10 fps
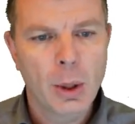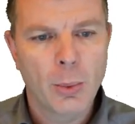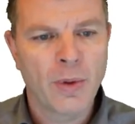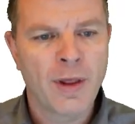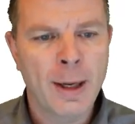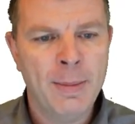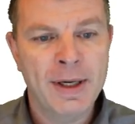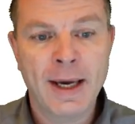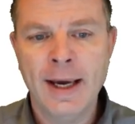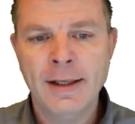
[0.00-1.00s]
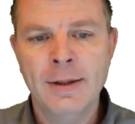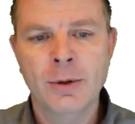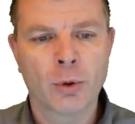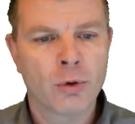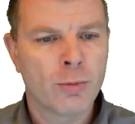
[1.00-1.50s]
with the name EKS
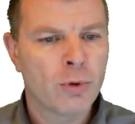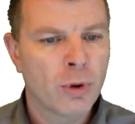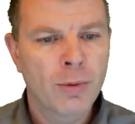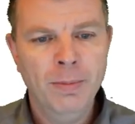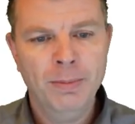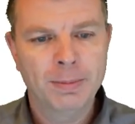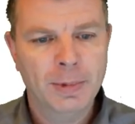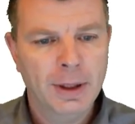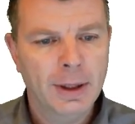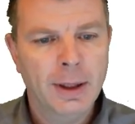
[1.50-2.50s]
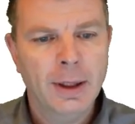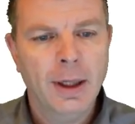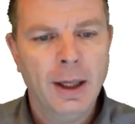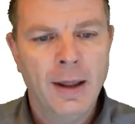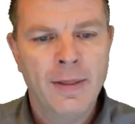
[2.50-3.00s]
node group role.
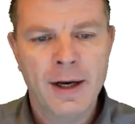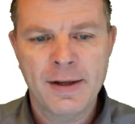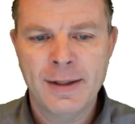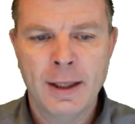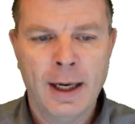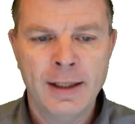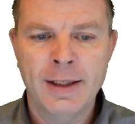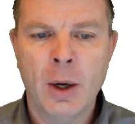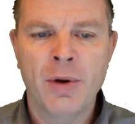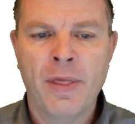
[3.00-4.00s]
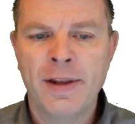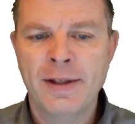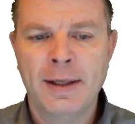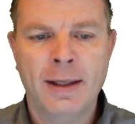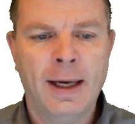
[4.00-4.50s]
That has now
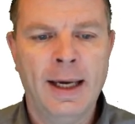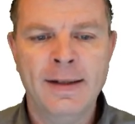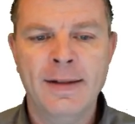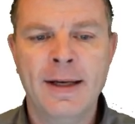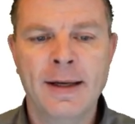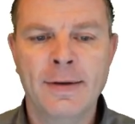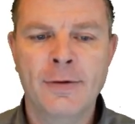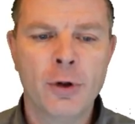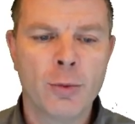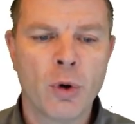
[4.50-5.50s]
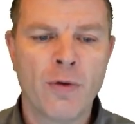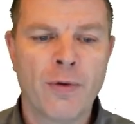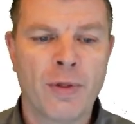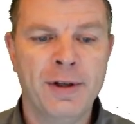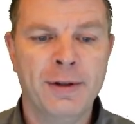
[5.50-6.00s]
this STS assume role
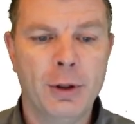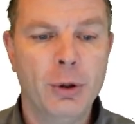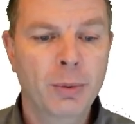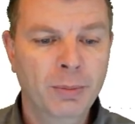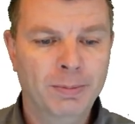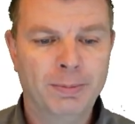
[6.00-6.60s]
for the EC2.